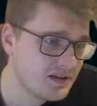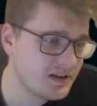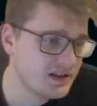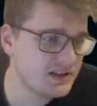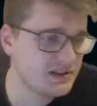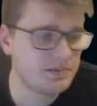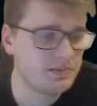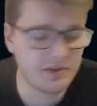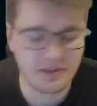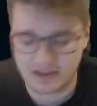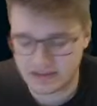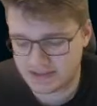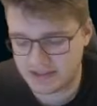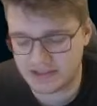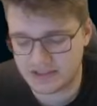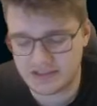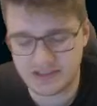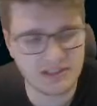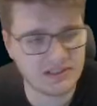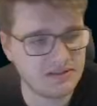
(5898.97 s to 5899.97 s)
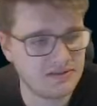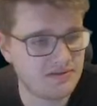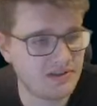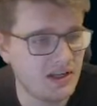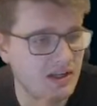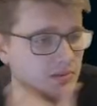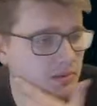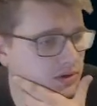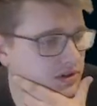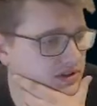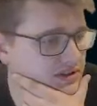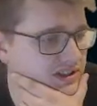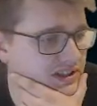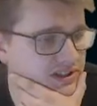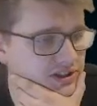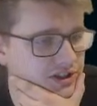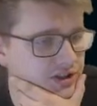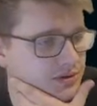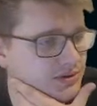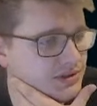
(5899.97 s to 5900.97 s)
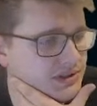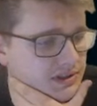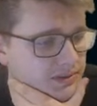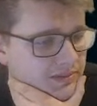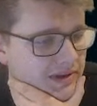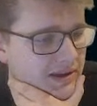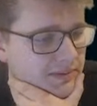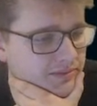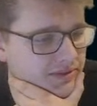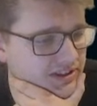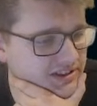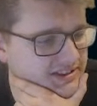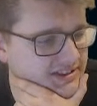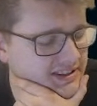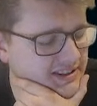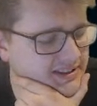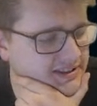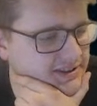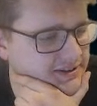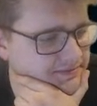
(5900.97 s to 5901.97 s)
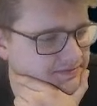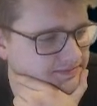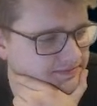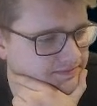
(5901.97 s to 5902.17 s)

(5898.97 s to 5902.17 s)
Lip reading: Or is it because the injection failed because I chose a bad process?